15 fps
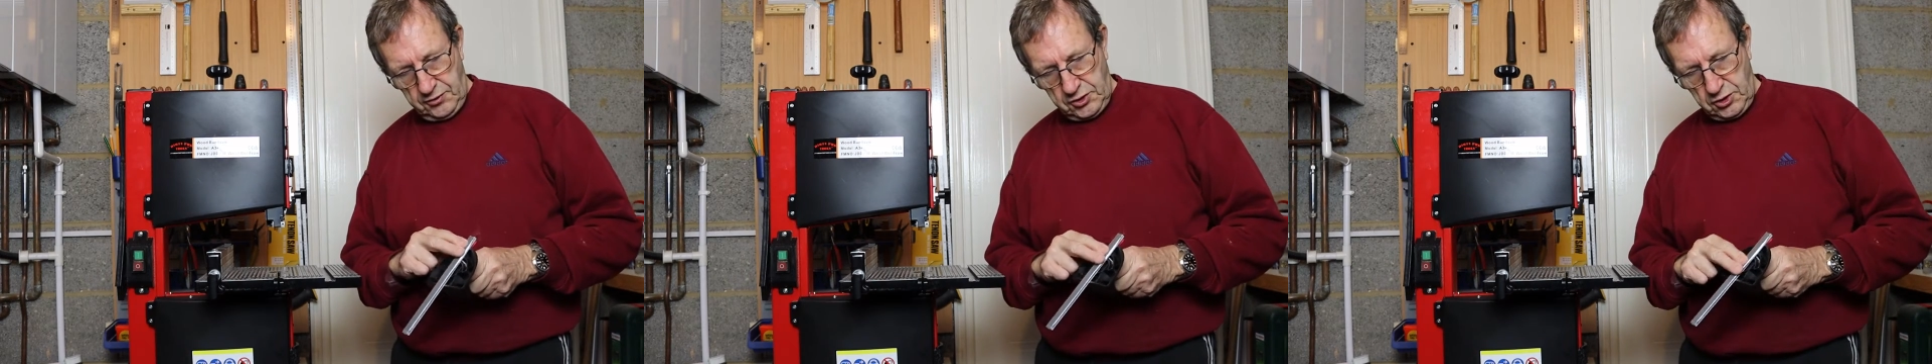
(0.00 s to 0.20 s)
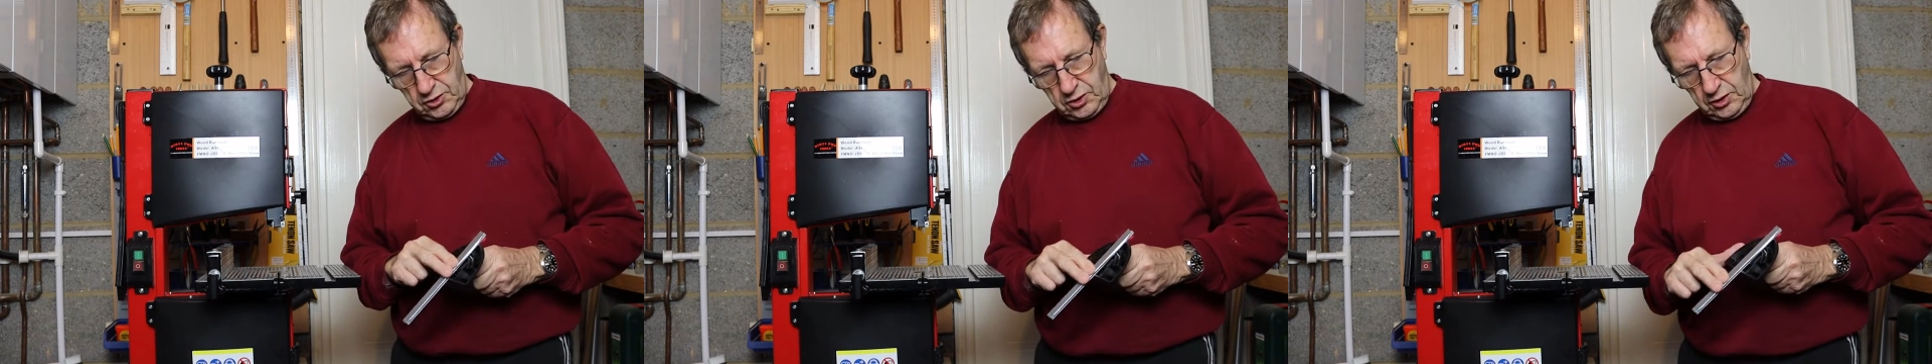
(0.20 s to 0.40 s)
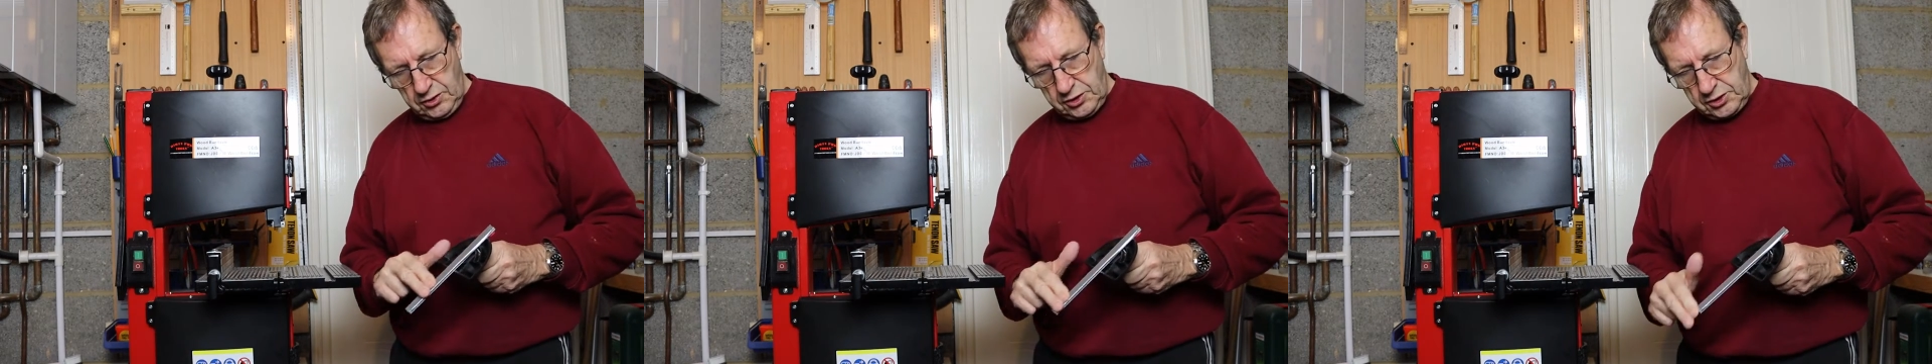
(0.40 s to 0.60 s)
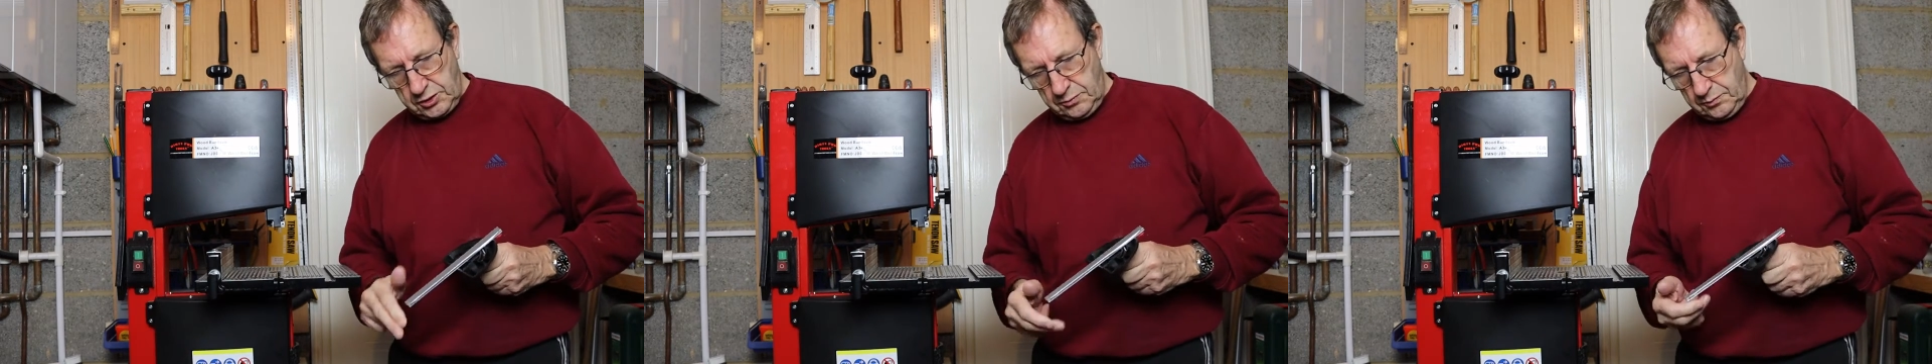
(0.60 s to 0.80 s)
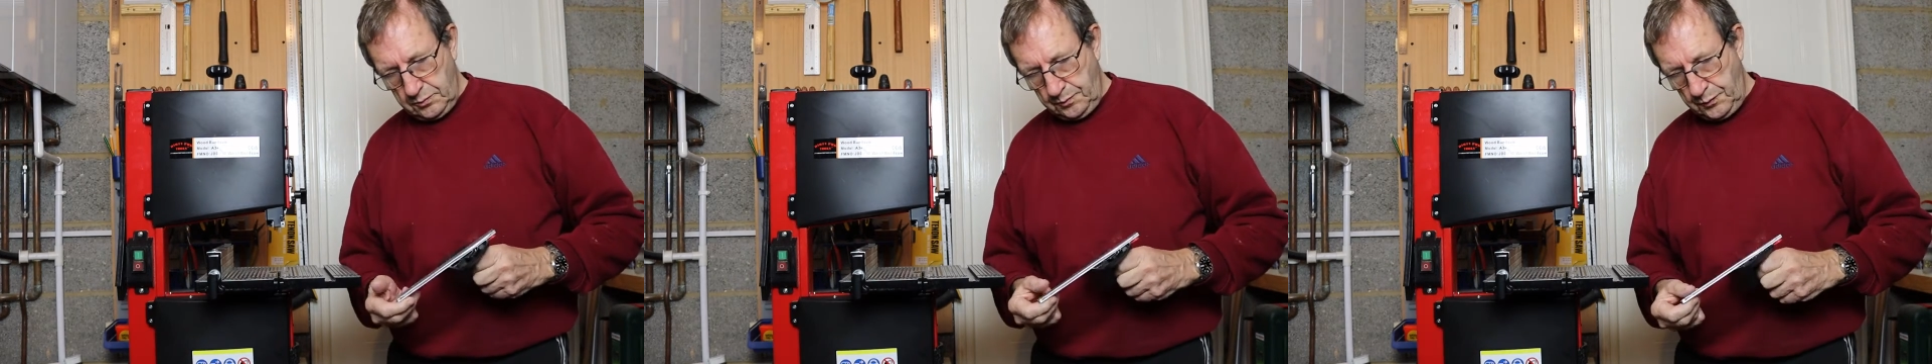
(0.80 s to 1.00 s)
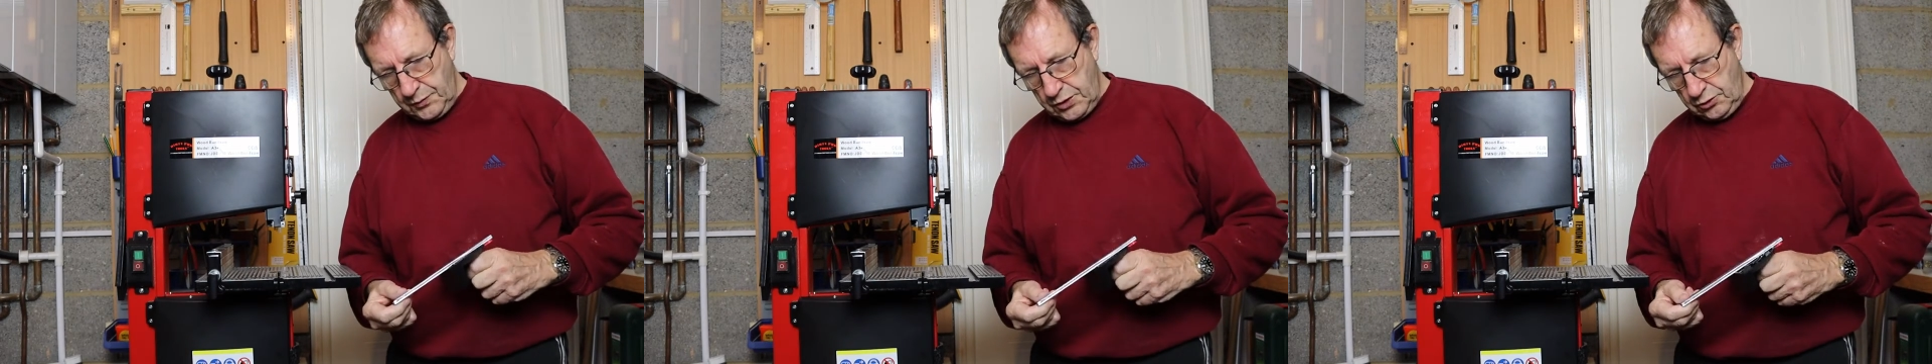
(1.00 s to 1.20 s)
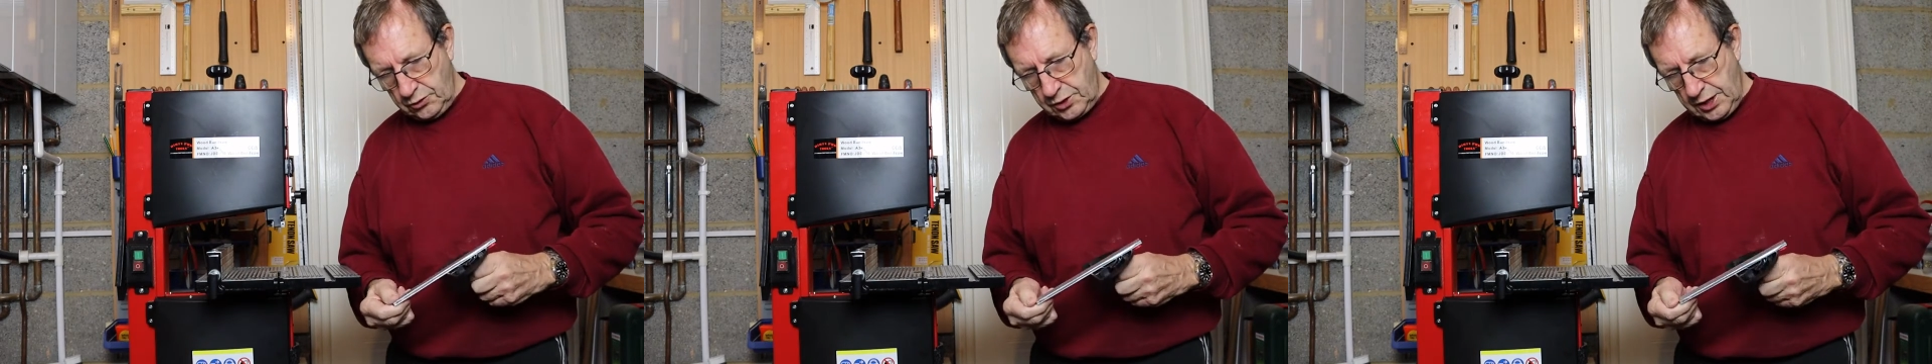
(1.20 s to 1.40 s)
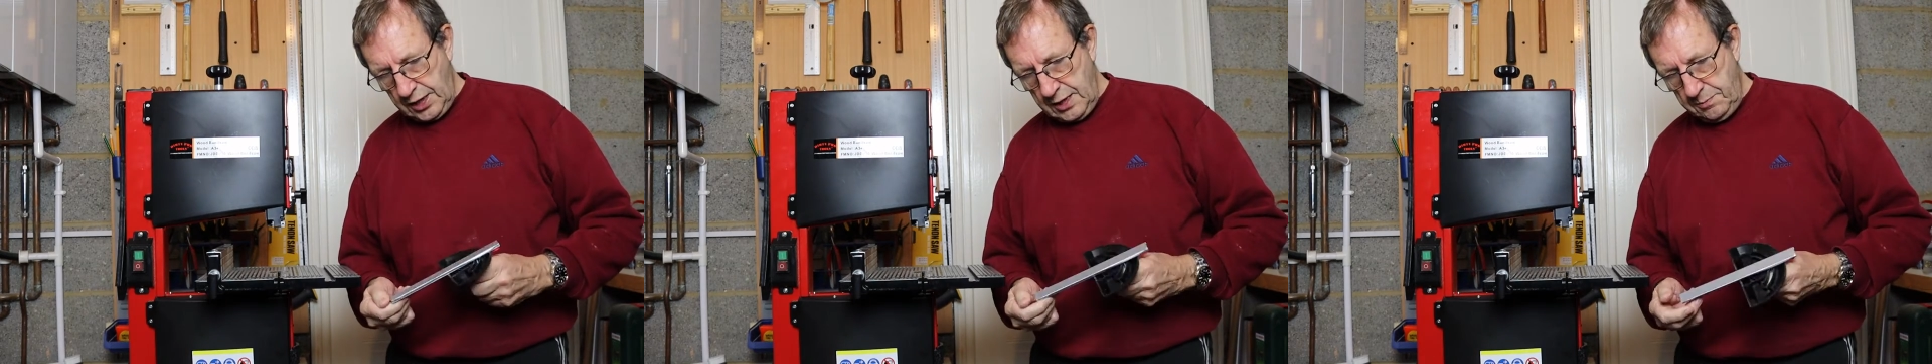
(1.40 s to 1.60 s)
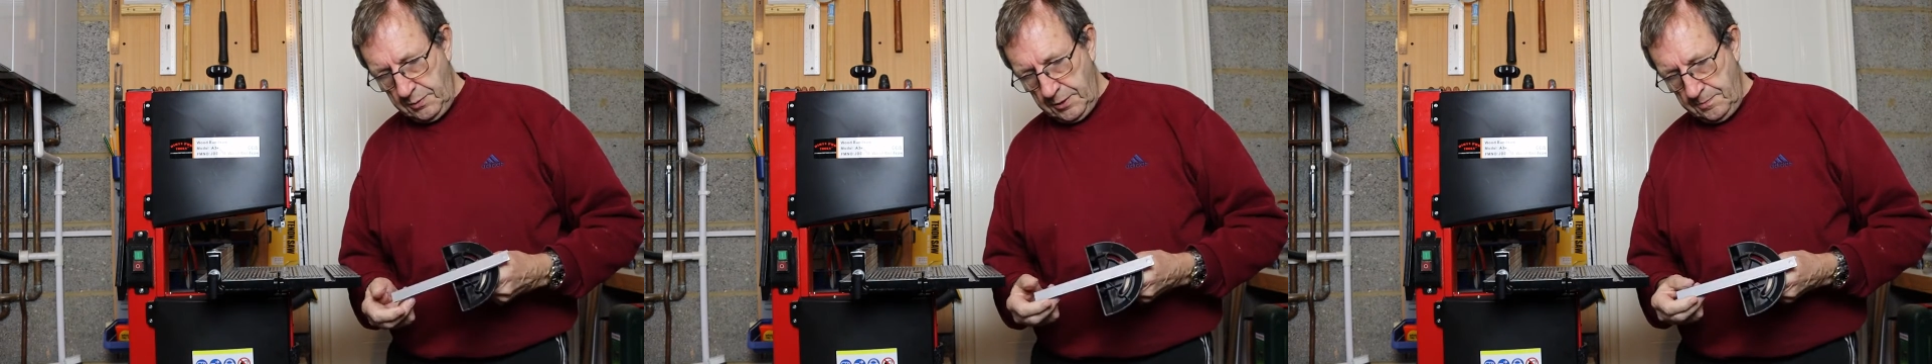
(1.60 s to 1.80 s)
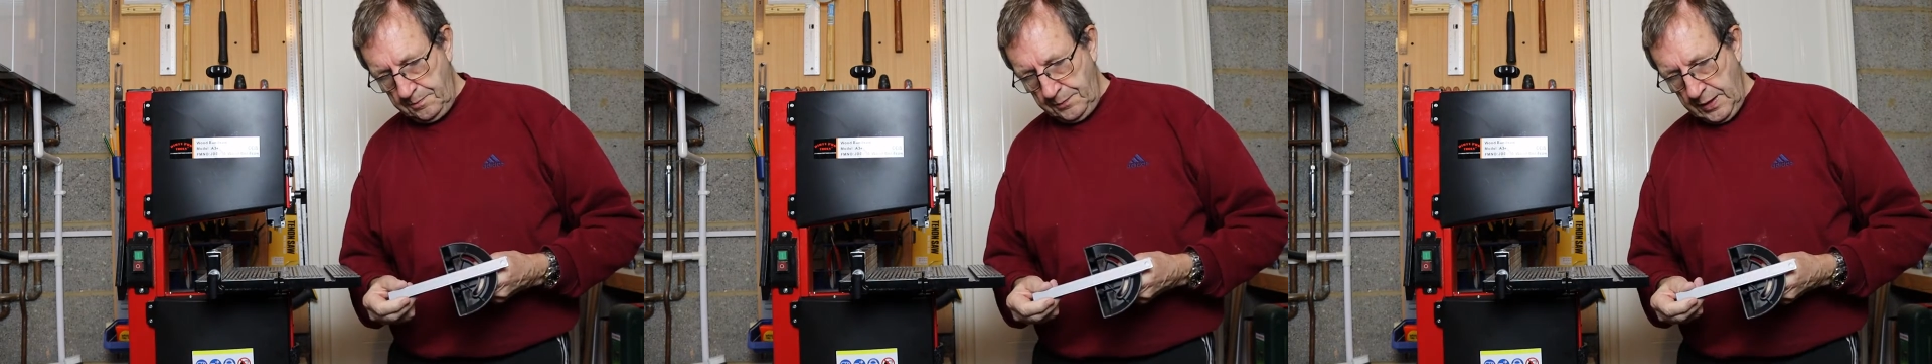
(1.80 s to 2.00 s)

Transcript: stuck on some duct tape,